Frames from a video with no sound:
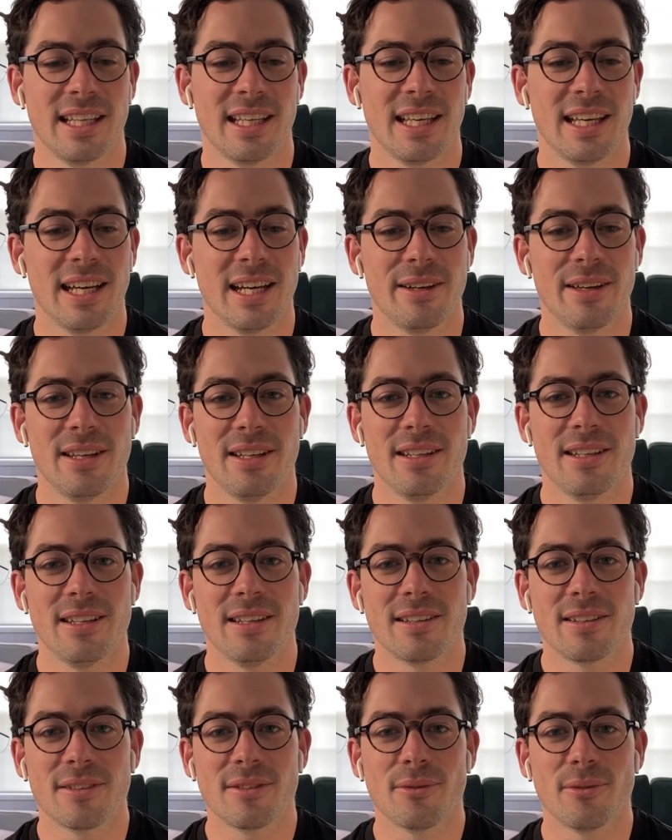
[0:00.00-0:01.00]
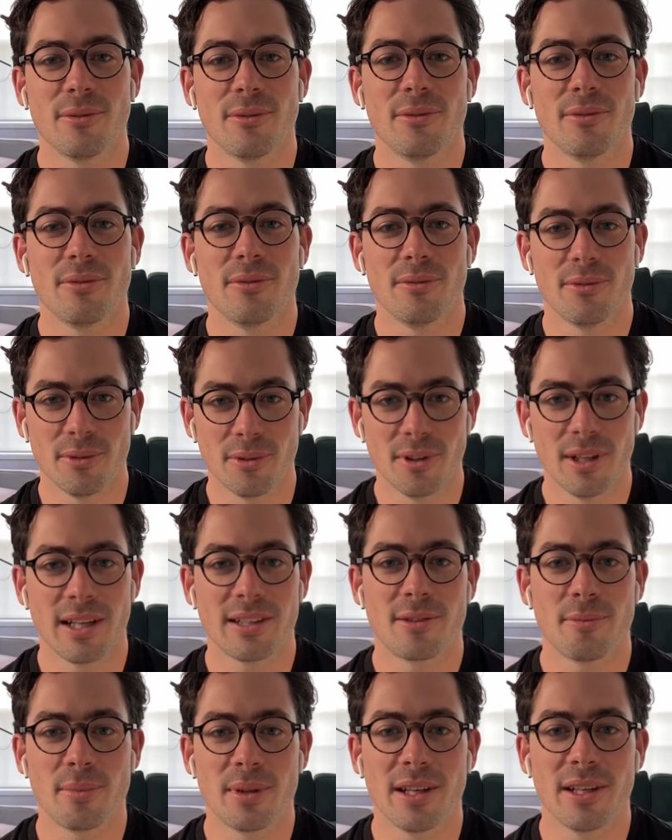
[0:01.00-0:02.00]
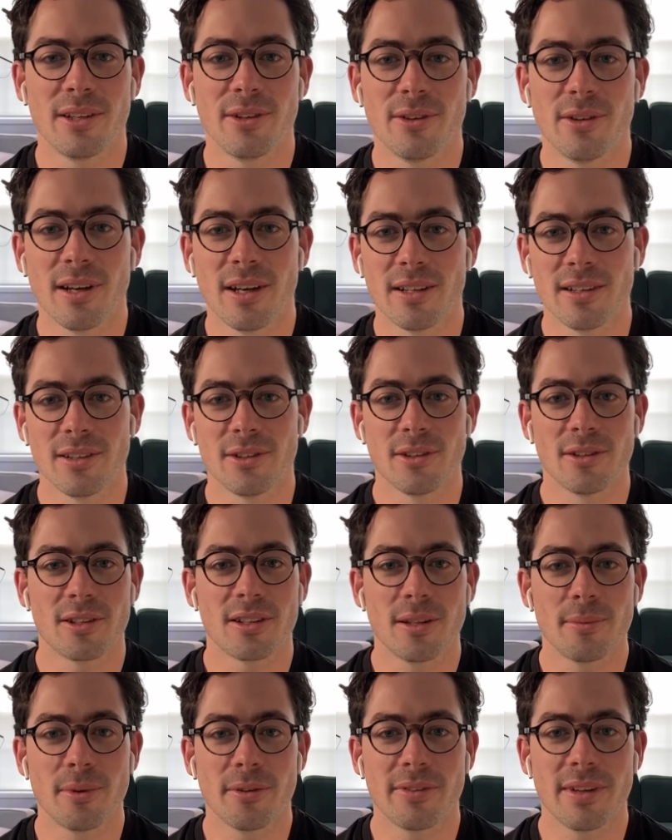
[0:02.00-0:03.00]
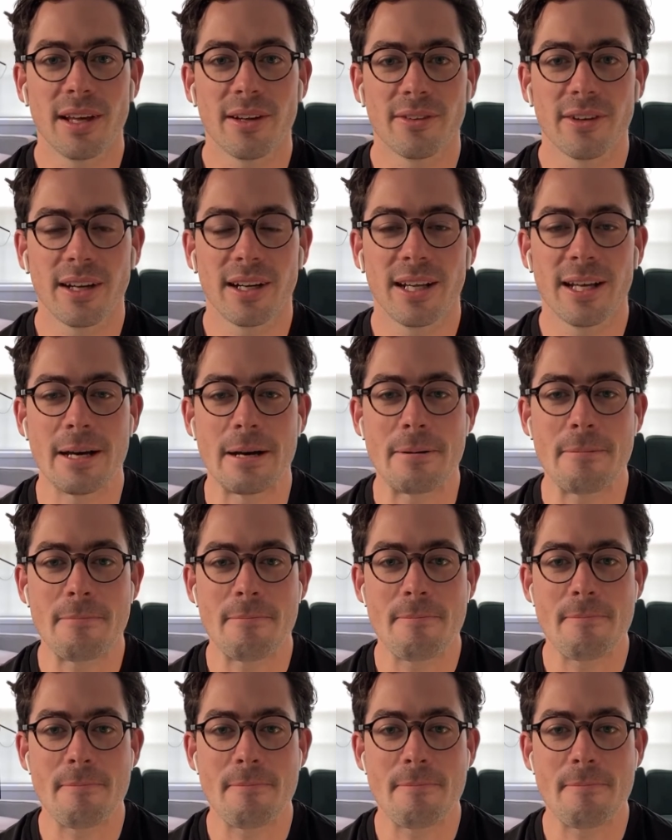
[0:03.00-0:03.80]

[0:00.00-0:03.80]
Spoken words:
And we'd like to play you a little clip of that right now.